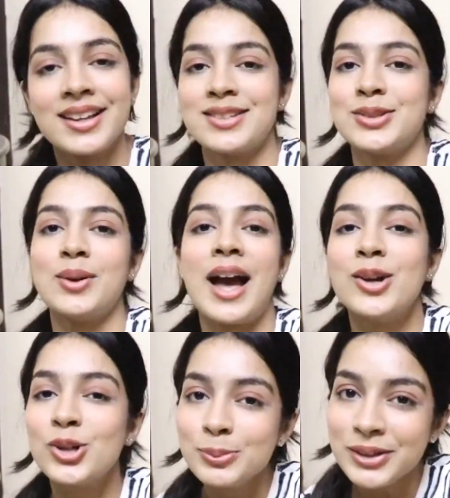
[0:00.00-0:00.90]
So I
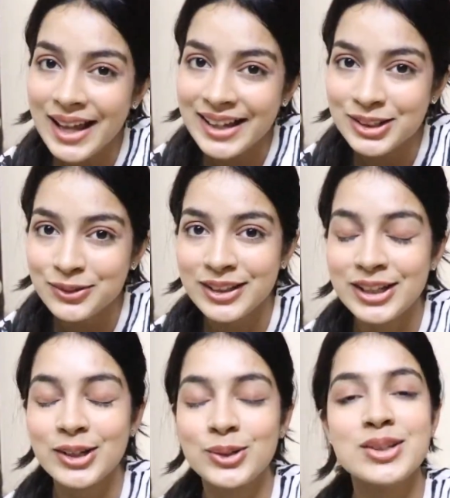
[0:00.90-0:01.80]
hope you liked the
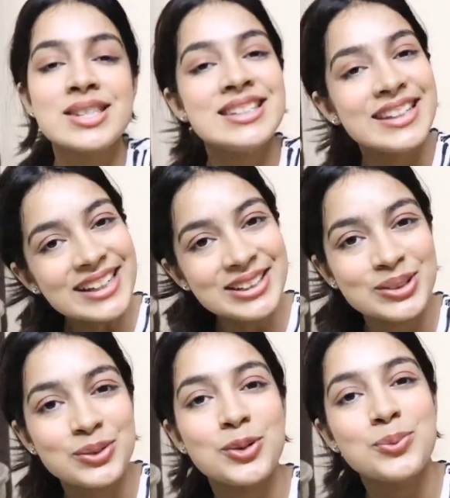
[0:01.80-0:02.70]
video. Stay
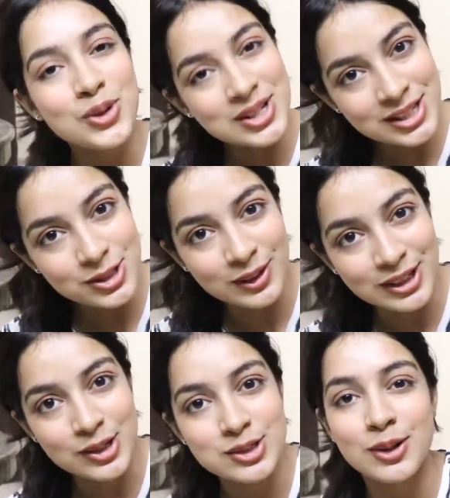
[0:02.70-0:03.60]
tuned for more such
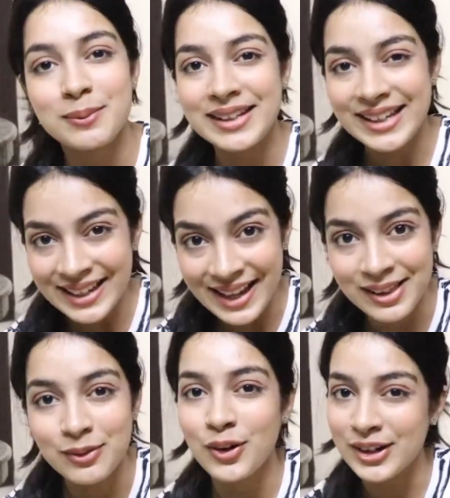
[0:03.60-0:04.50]
videos from
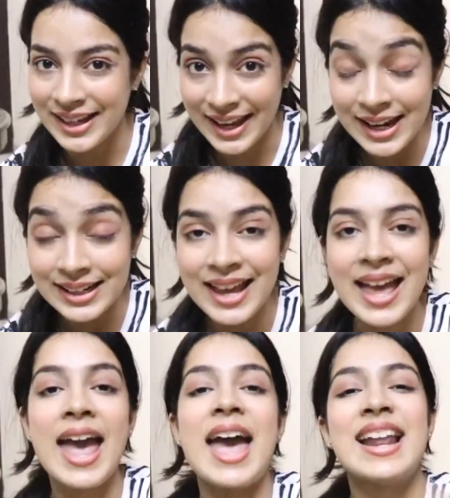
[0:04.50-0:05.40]
DEL48,
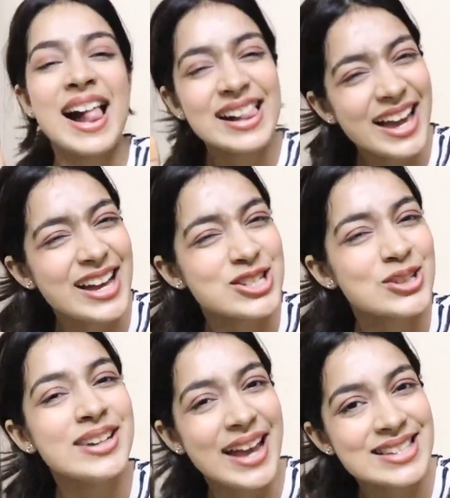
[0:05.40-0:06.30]
and I'll catch
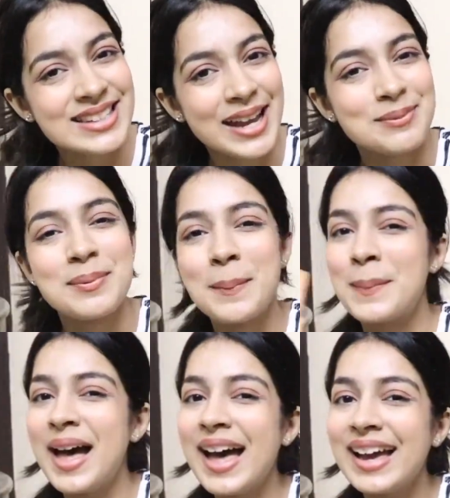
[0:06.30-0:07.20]
you next time.
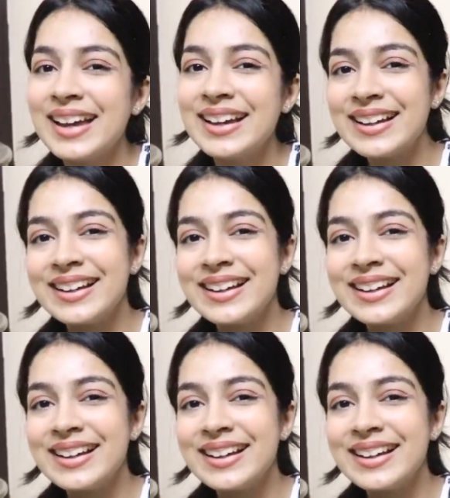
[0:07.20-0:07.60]
Bye!